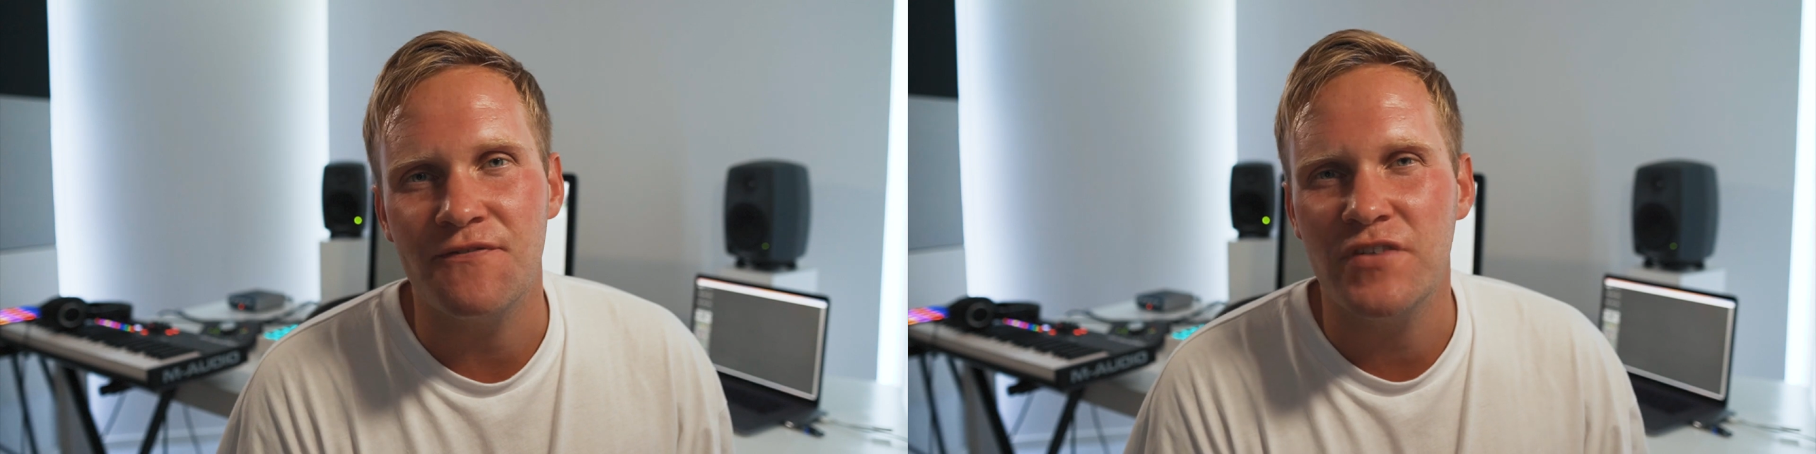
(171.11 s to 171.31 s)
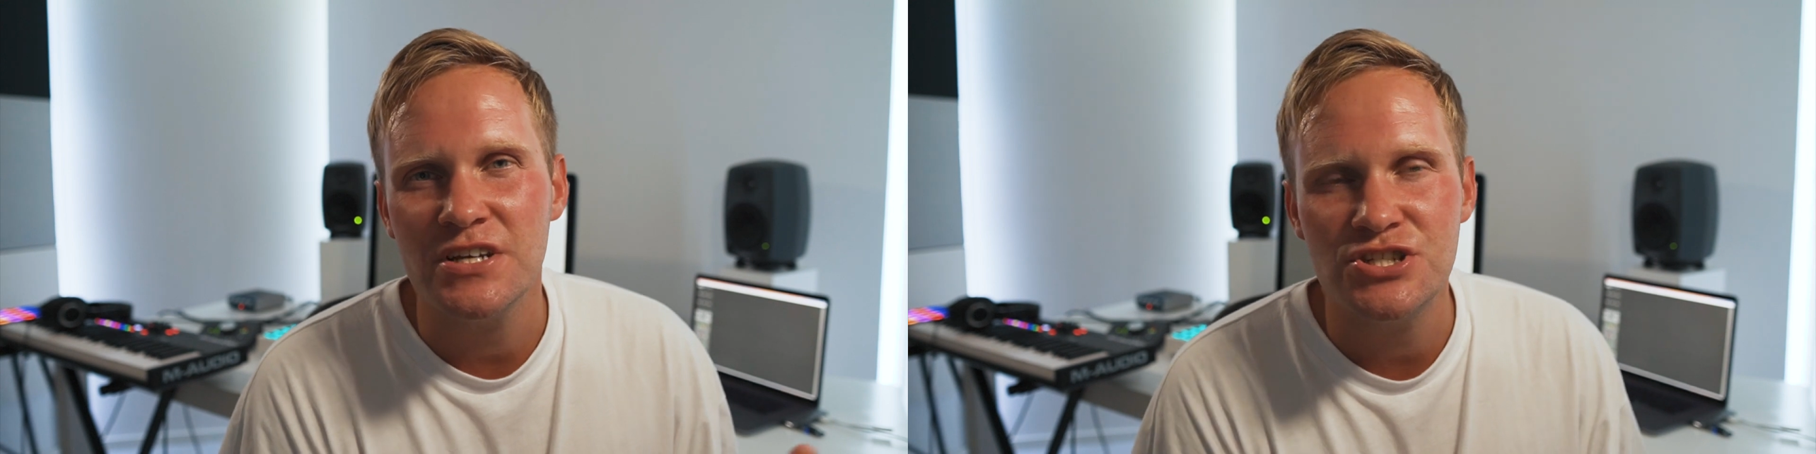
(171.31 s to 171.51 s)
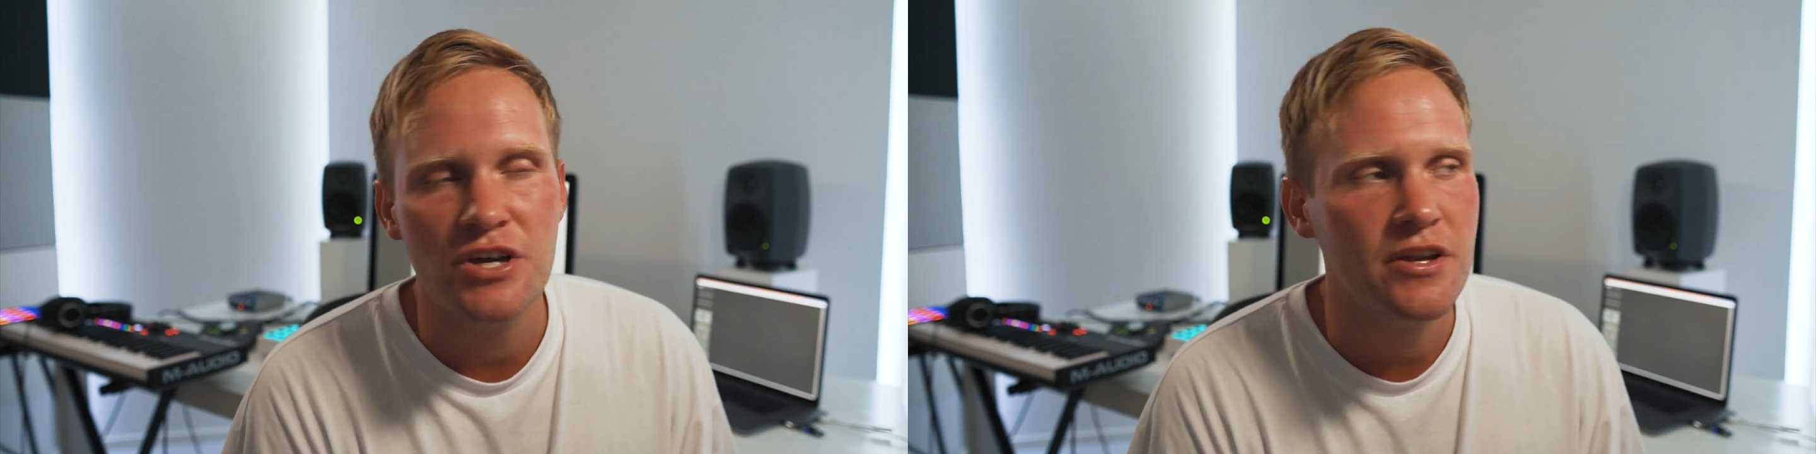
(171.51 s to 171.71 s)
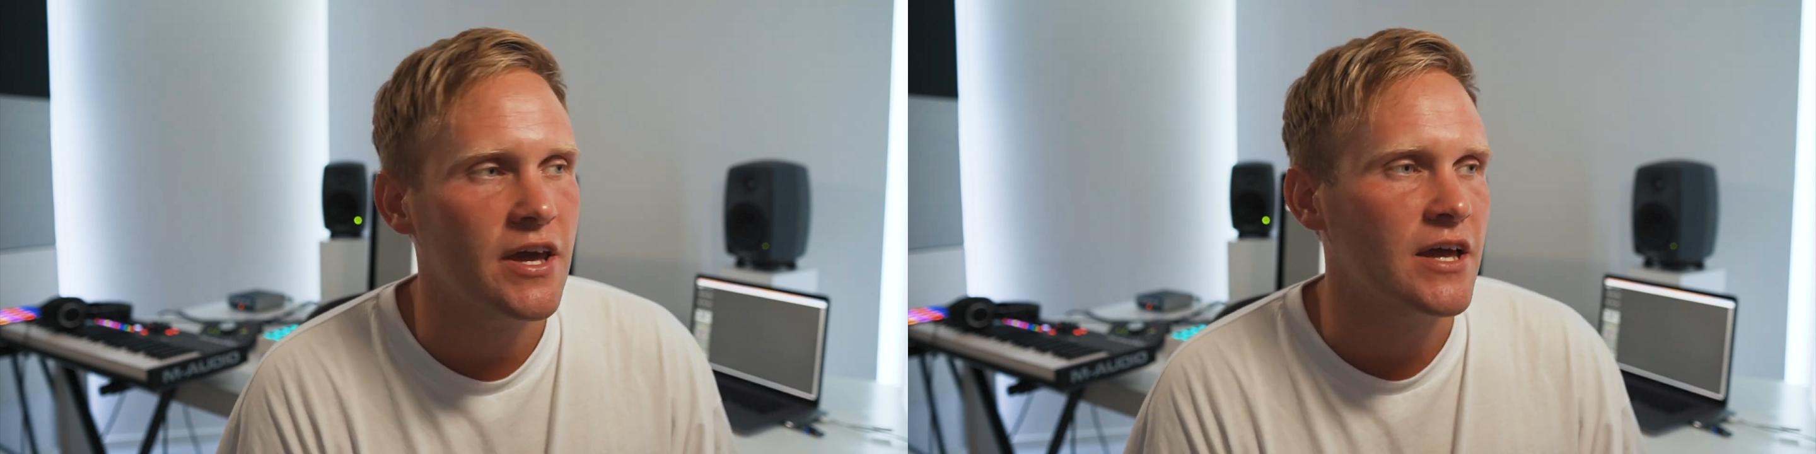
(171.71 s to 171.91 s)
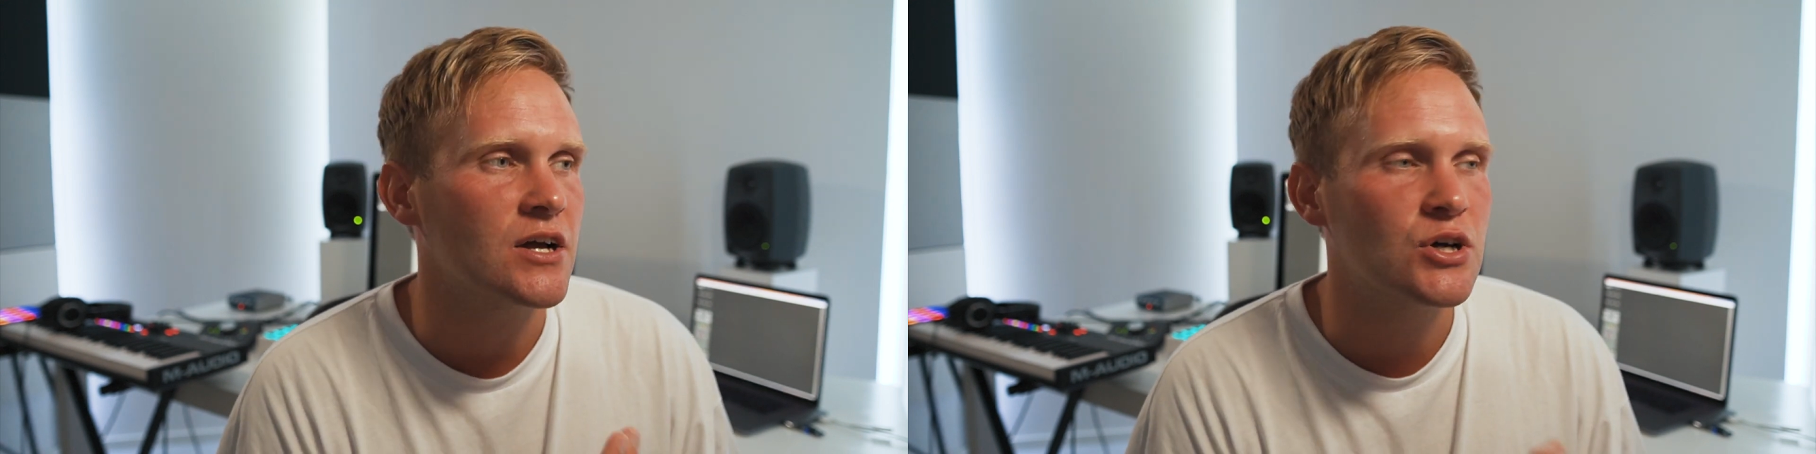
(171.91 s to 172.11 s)
vision
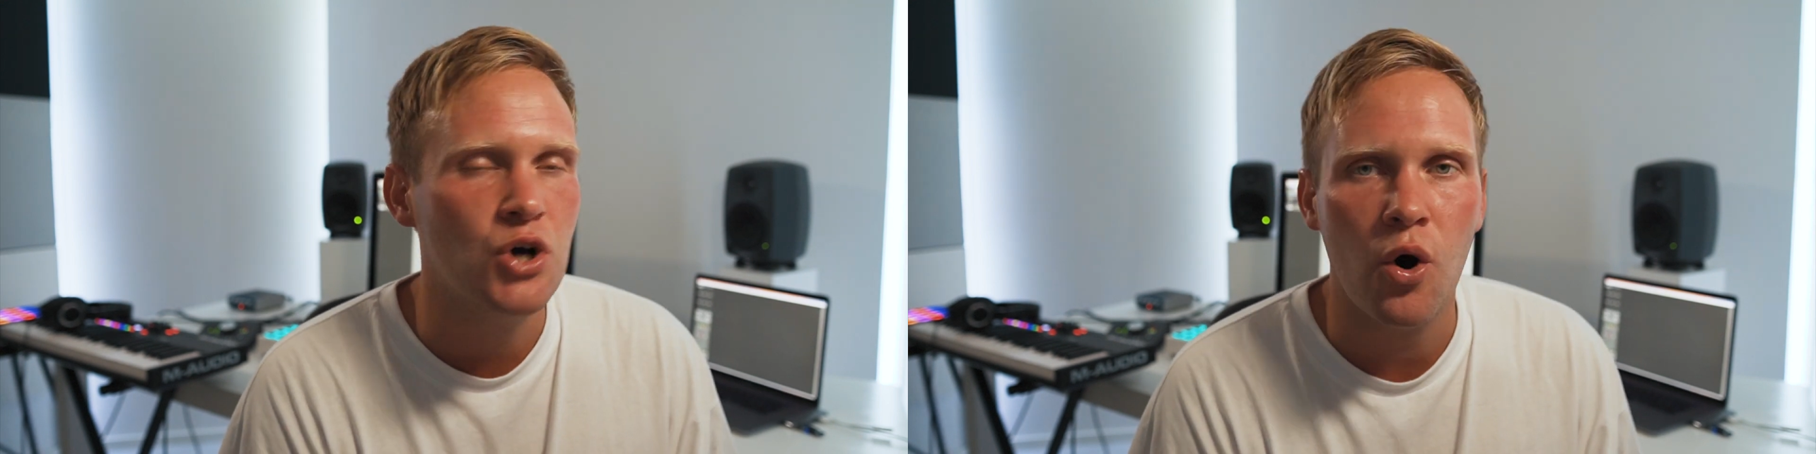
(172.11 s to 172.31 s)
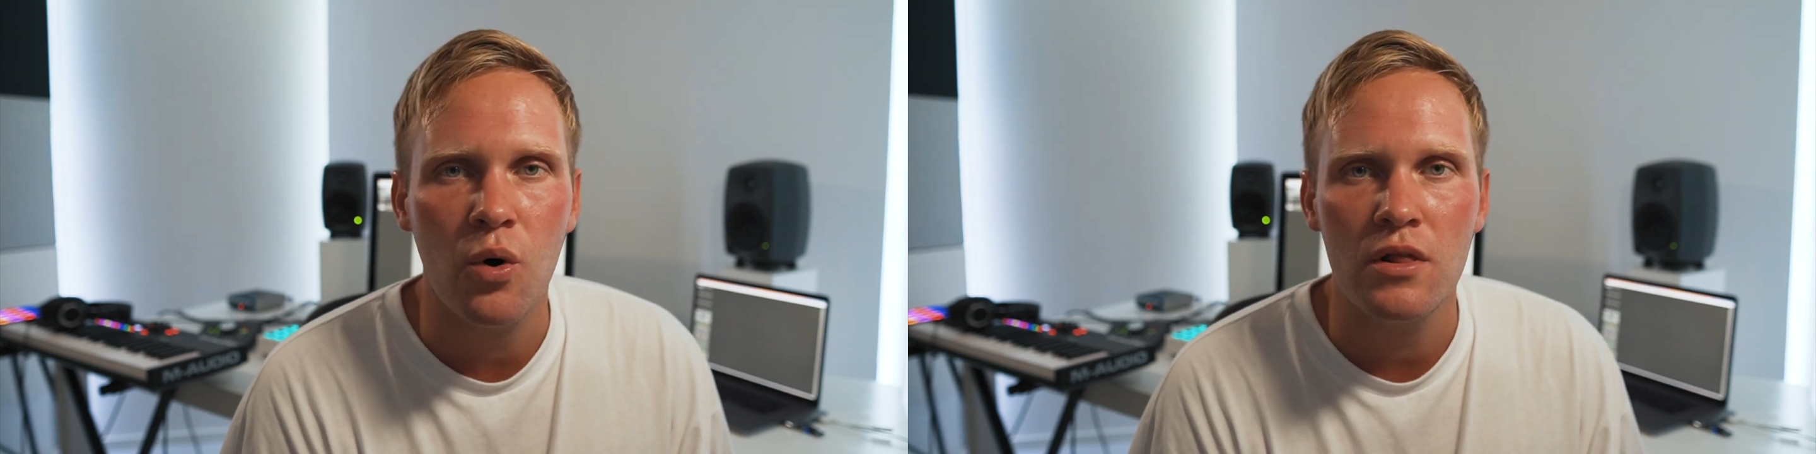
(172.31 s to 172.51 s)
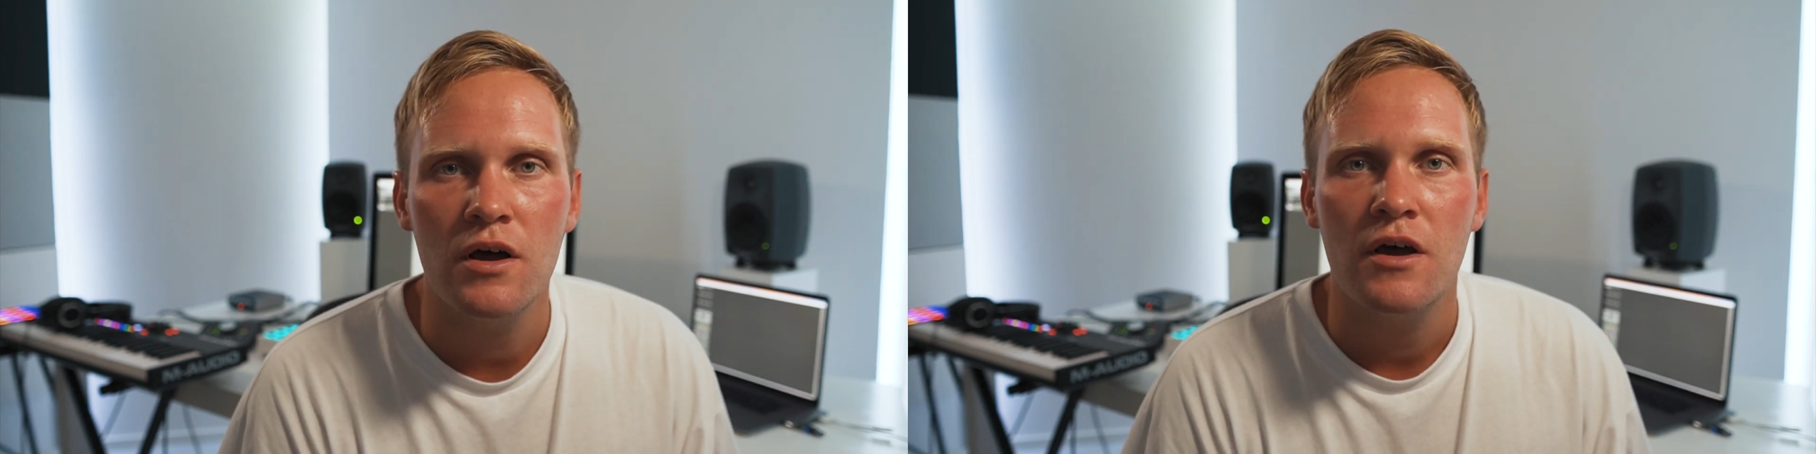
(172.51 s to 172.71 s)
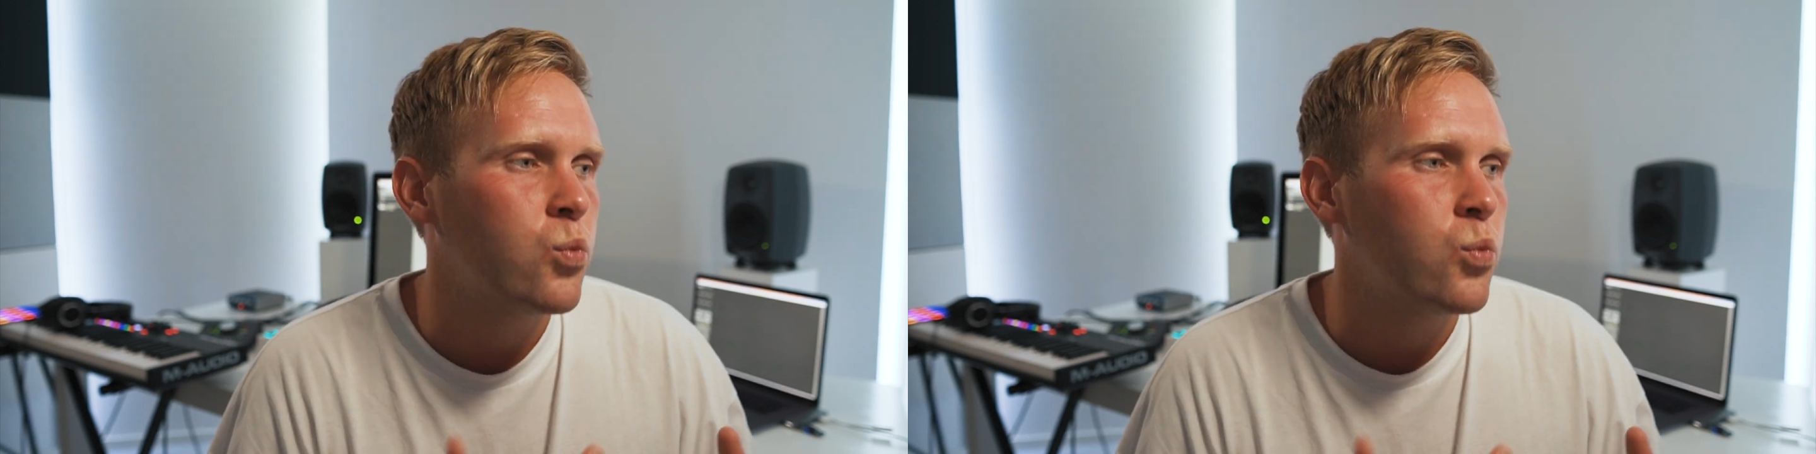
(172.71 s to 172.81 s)
and goal?